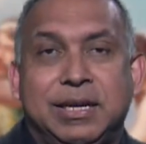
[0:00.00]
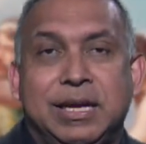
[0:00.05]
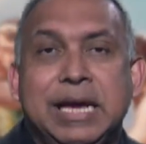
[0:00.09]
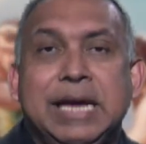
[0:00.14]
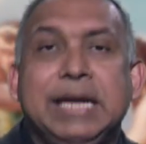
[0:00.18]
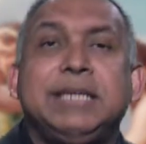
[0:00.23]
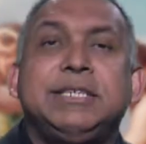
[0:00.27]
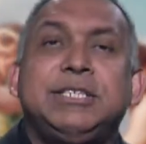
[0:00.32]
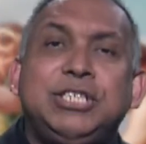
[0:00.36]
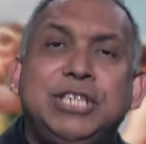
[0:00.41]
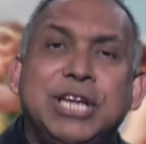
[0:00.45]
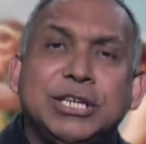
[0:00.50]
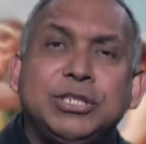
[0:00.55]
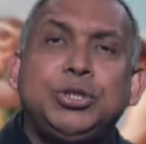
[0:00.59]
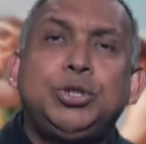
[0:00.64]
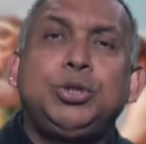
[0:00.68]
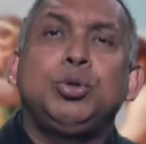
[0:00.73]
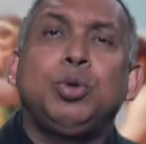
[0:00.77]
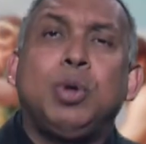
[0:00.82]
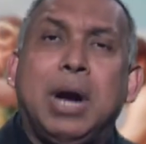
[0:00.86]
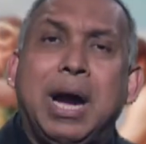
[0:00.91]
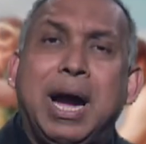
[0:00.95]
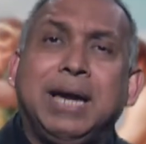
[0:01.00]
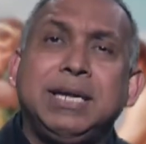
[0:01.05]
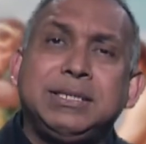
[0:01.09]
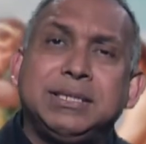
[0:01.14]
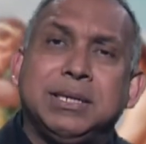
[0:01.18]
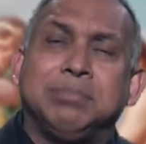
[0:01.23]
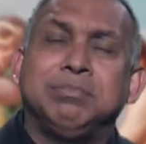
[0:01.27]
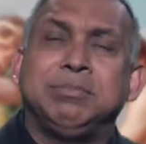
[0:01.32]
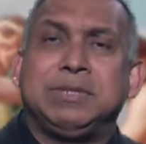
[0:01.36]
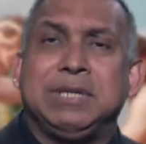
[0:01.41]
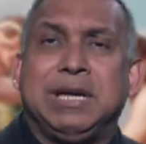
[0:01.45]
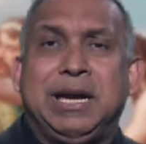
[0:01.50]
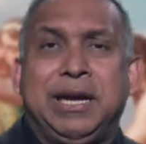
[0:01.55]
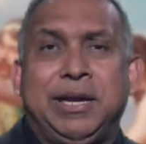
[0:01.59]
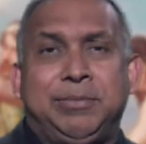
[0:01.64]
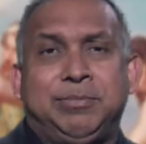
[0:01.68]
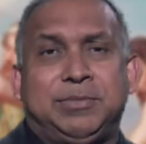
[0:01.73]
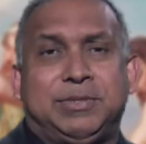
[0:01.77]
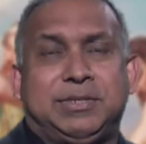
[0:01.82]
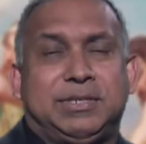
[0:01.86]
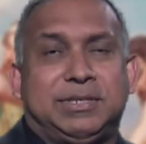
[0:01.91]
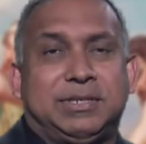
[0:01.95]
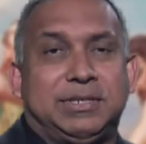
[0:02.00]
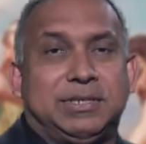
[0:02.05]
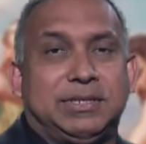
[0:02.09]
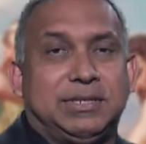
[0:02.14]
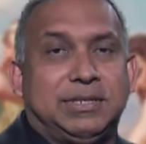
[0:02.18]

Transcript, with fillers: It is just too hard sometimes.